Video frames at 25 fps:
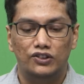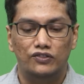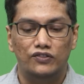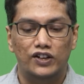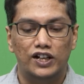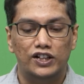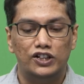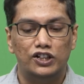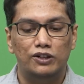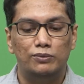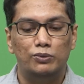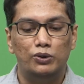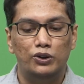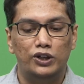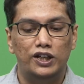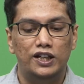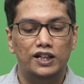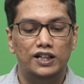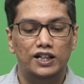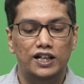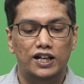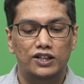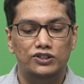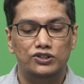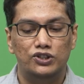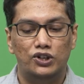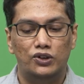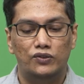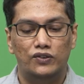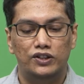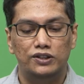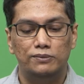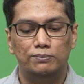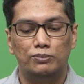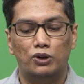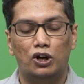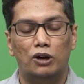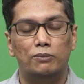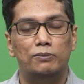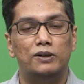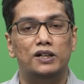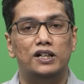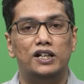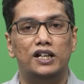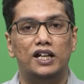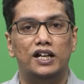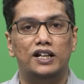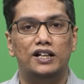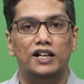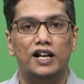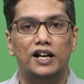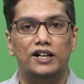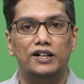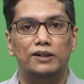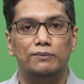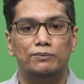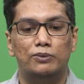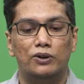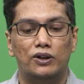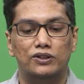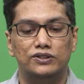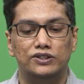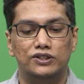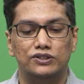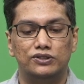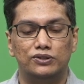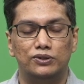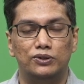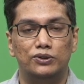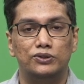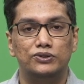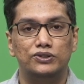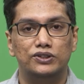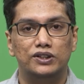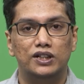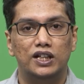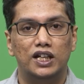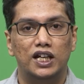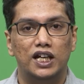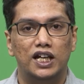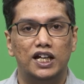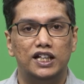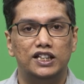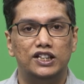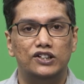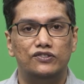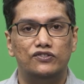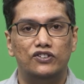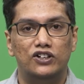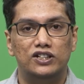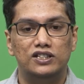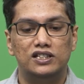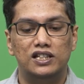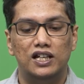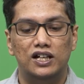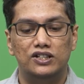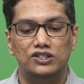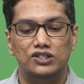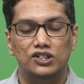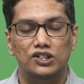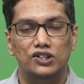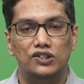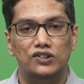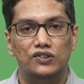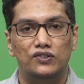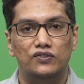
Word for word: Welcome to EE901 Probability and Random Process course. In the first lecture,